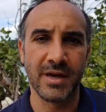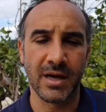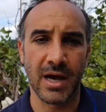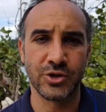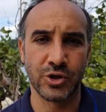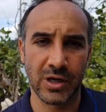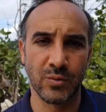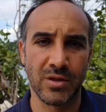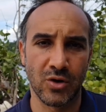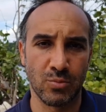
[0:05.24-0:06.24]
thing I struggle
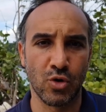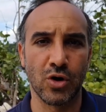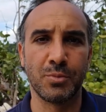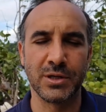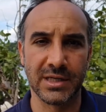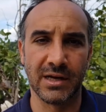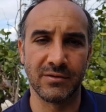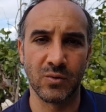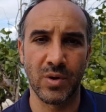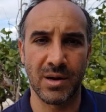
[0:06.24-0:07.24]
with on more on a personal
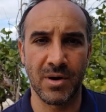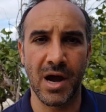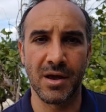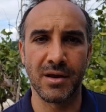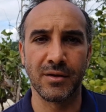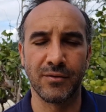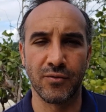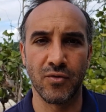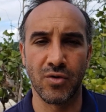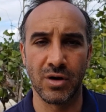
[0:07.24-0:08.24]
level when I'm hiring
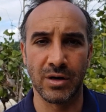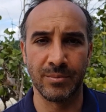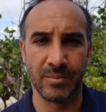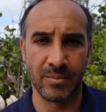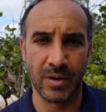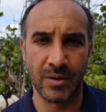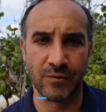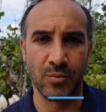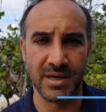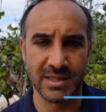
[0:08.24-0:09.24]
for
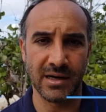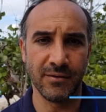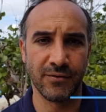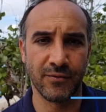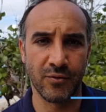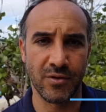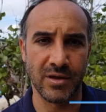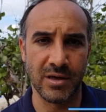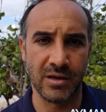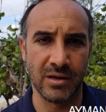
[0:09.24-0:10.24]
myself, for
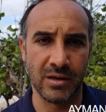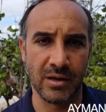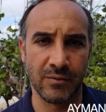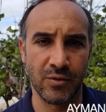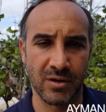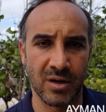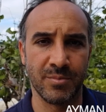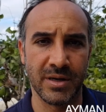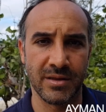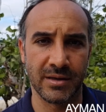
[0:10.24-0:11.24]
the
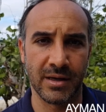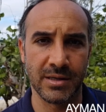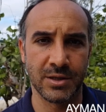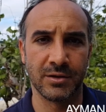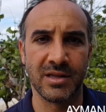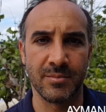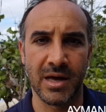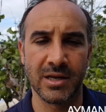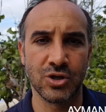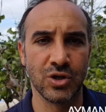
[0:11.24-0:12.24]
company that I started and
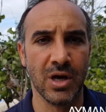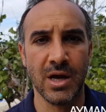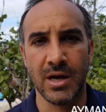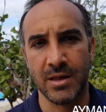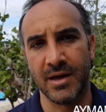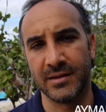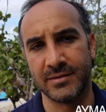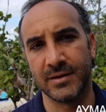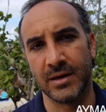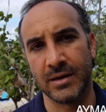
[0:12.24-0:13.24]
manage, that
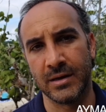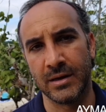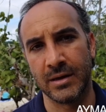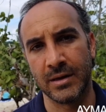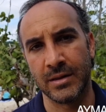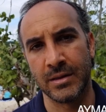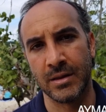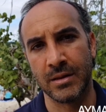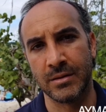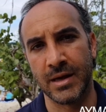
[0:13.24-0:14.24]

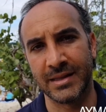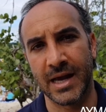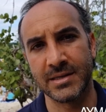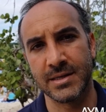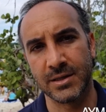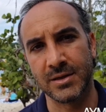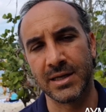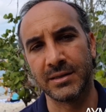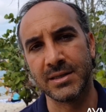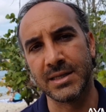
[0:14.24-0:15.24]
acts as a
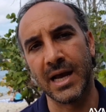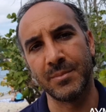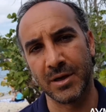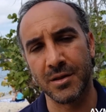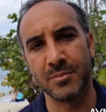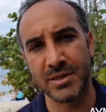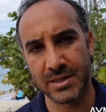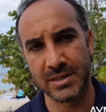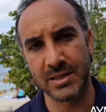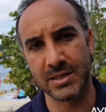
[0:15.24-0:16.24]
consultancy helping other
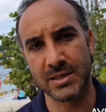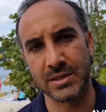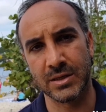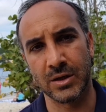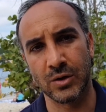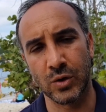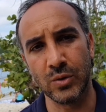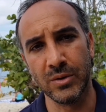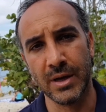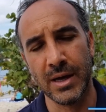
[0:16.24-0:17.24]
businesses grow,